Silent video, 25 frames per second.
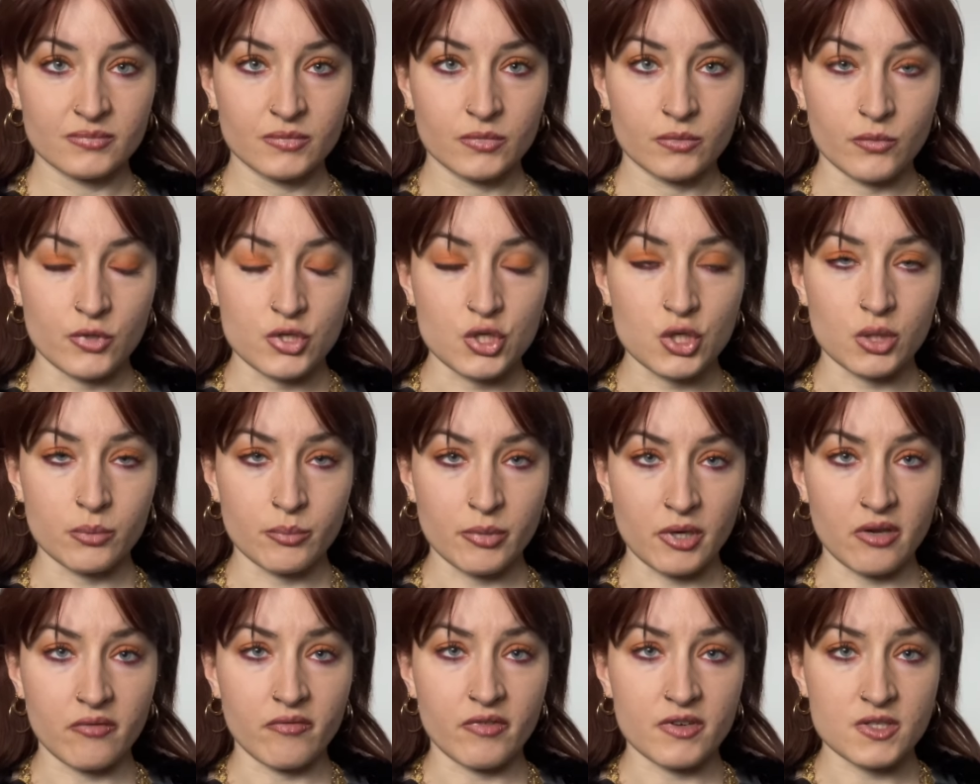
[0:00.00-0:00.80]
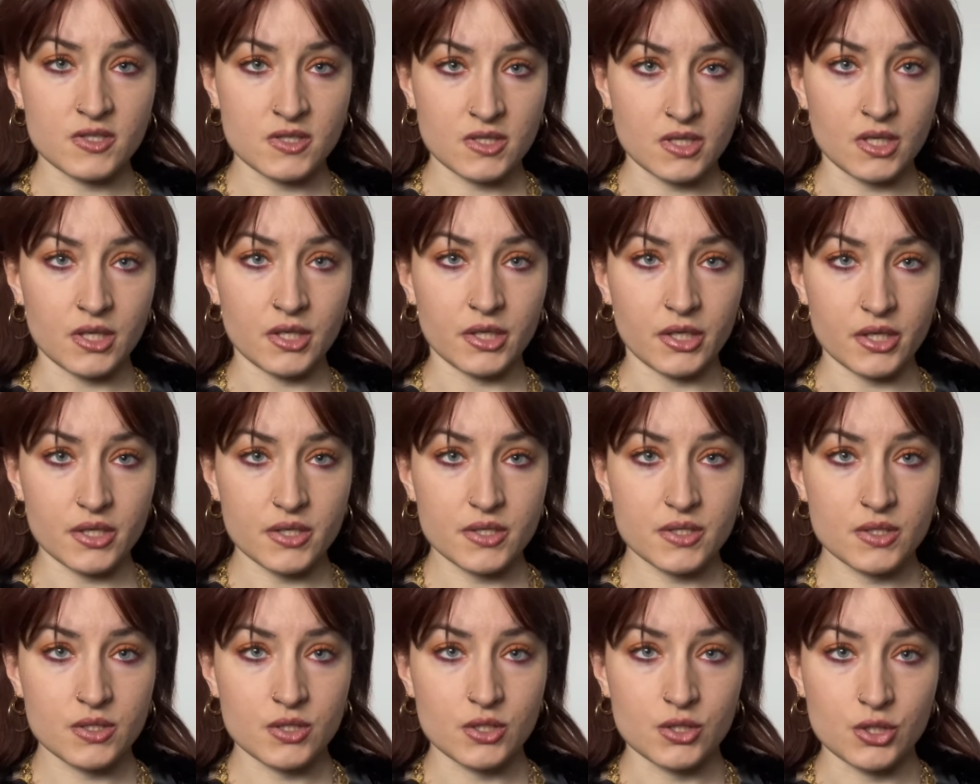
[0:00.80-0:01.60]
which would be
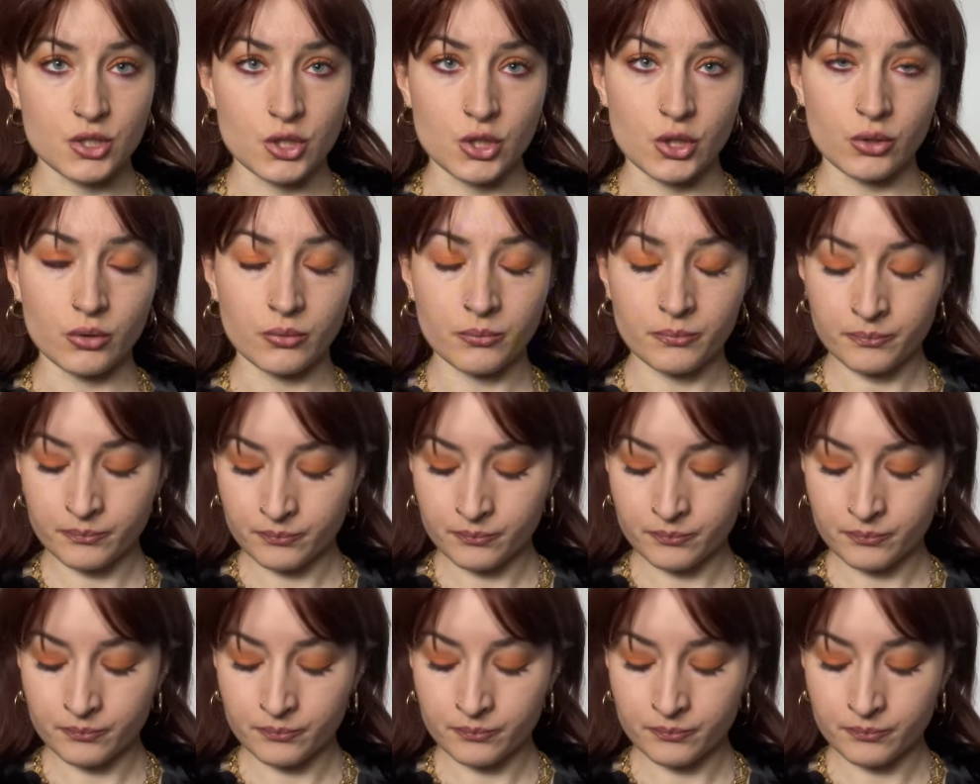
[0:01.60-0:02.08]
fastidious to do.